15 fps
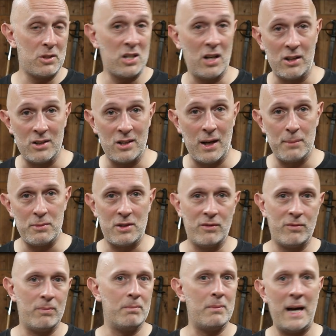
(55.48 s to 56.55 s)
certain types
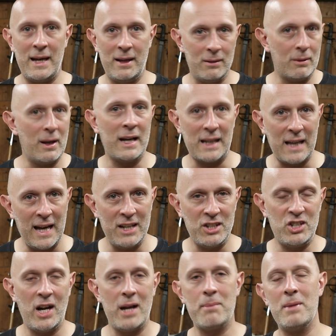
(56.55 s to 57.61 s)
of mail, aka
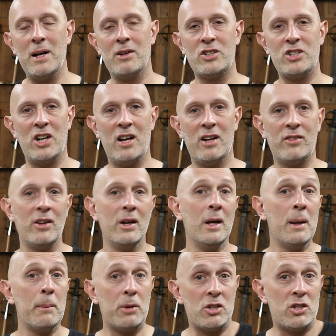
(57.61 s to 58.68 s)
chainmail shirts.
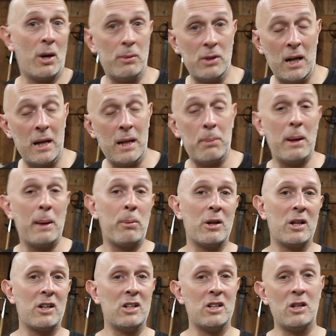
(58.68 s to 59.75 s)
Predominantly, people
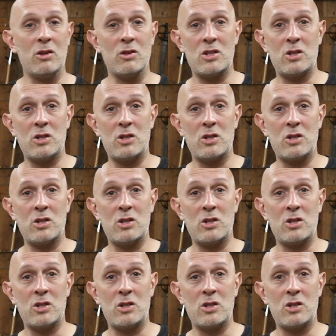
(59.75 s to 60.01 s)
are going to use